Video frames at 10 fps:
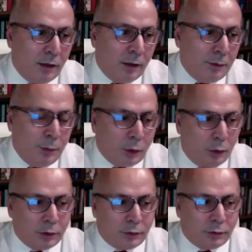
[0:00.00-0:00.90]
because
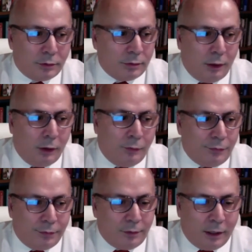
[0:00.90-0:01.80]
of,
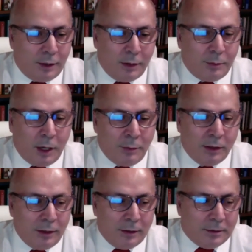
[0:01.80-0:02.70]
I mean,
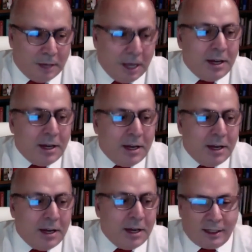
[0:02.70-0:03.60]
energy
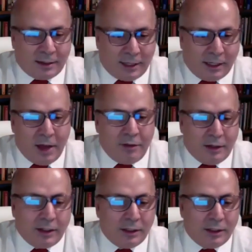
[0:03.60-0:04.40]
access and everything.